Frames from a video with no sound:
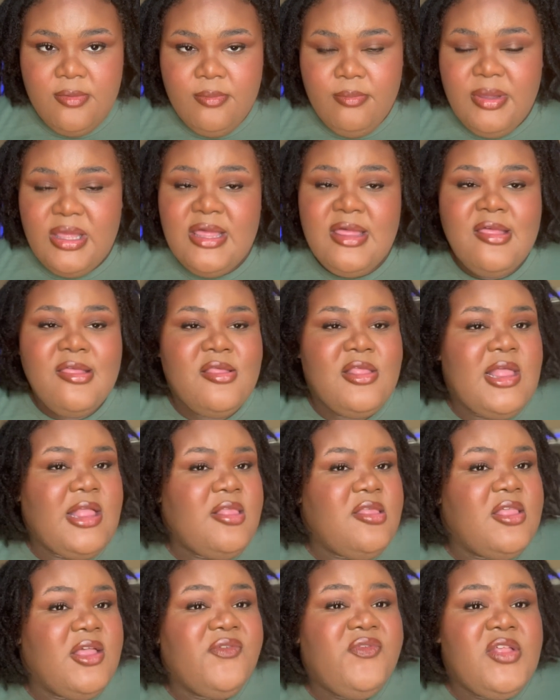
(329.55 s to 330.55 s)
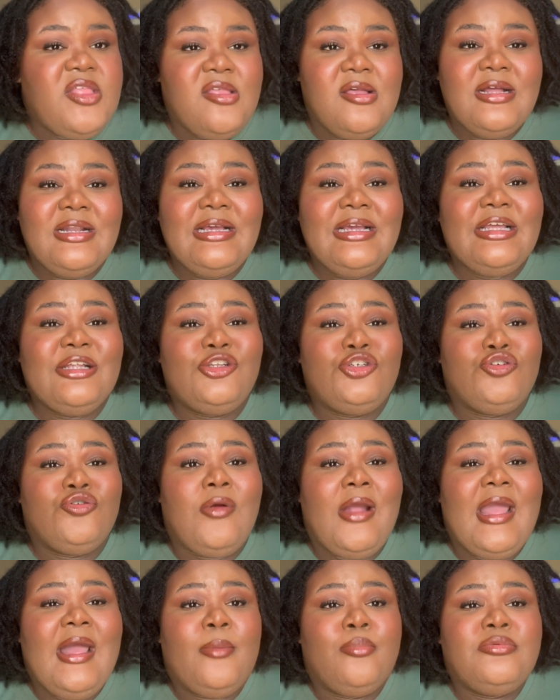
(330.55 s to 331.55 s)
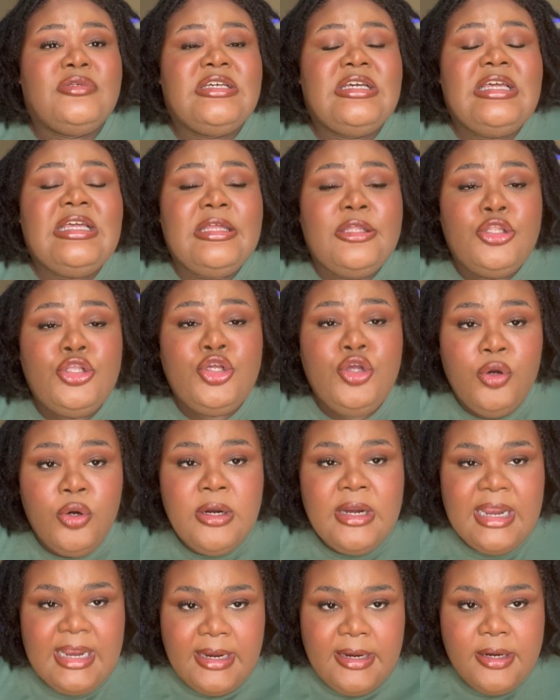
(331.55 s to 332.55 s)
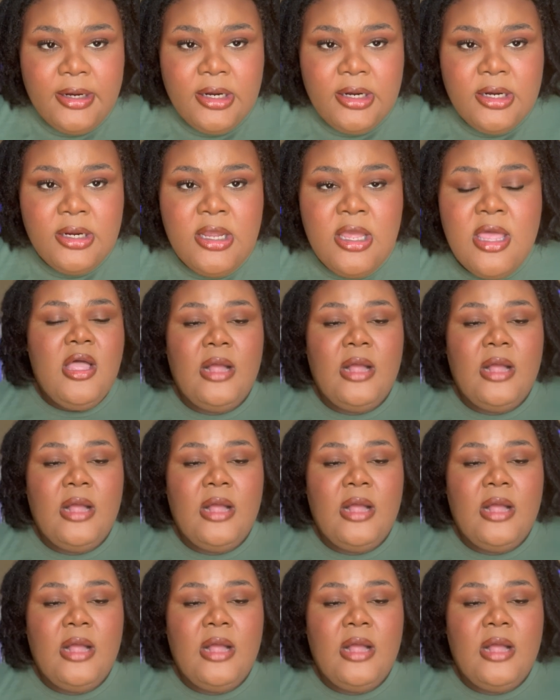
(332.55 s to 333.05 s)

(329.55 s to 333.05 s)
because that stuff is gonna get trapped in your hair.